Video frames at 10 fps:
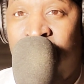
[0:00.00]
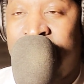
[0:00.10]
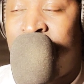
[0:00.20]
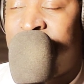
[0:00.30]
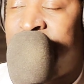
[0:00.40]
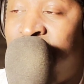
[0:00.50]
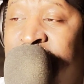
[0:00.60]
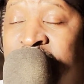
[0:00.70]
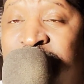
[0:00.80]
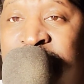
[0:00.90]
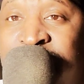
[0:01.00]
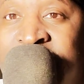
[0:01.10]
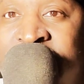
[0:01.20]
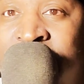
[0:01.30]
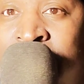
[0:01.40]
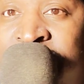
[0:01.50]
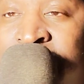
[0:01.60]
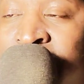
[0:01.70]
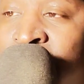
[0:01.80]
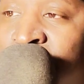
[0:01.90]
When I was like, okay, I'm finna fight them. I'm
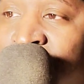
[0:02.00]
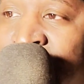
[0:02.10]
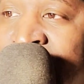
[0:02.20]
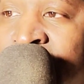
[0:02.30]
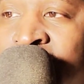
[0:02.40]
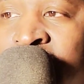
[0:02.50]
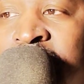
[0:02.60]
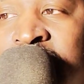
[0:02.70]
finna go to trial.